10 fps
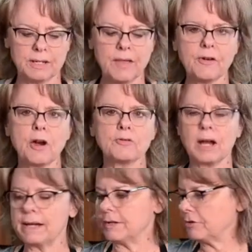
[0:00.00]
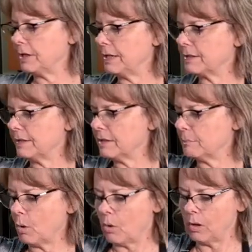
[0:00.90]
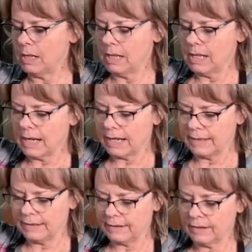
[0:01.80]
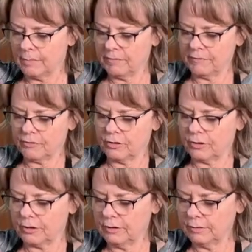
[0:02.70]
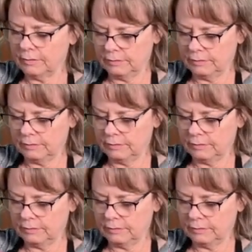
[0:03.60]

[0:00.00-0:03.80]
put together our dry ingredients in this bowl. I need a cup of sugar,